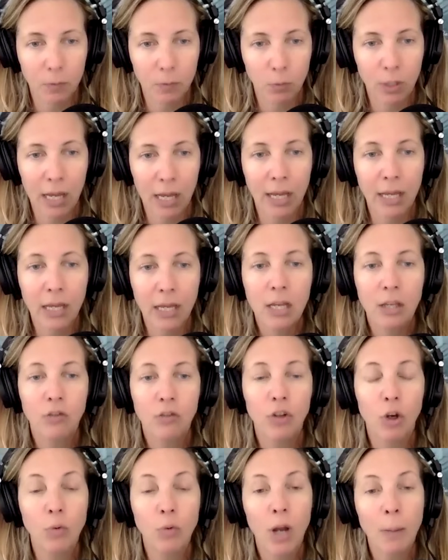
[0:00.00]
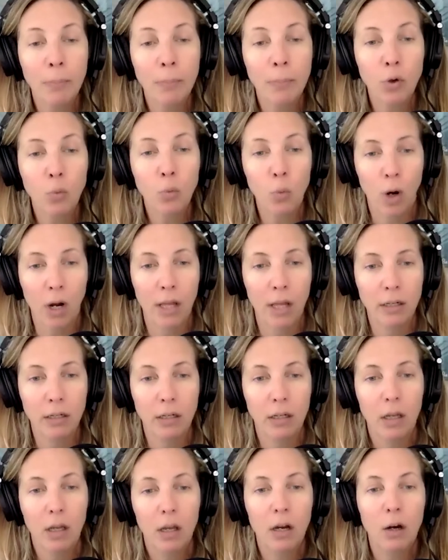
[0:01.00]
Okay, so number one,
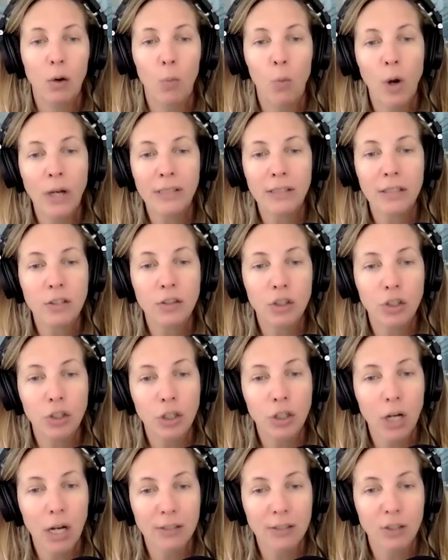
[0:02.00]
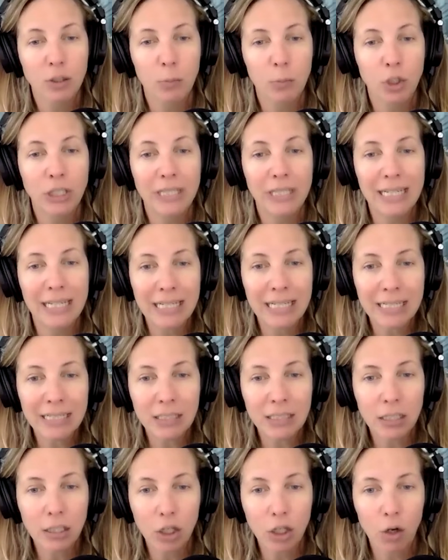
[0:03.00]
what does your customer
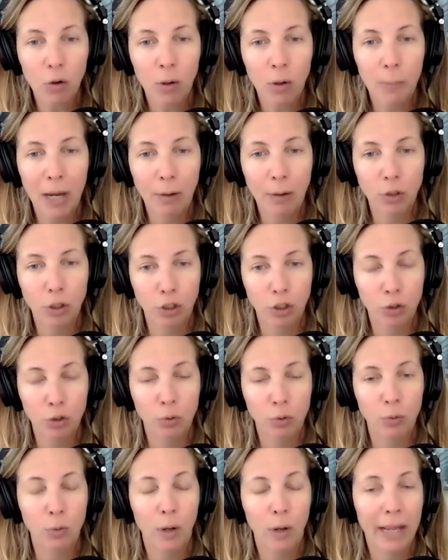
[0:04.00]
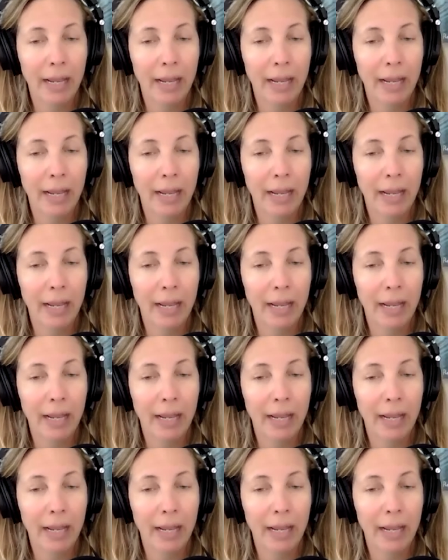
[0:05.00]
need to know about you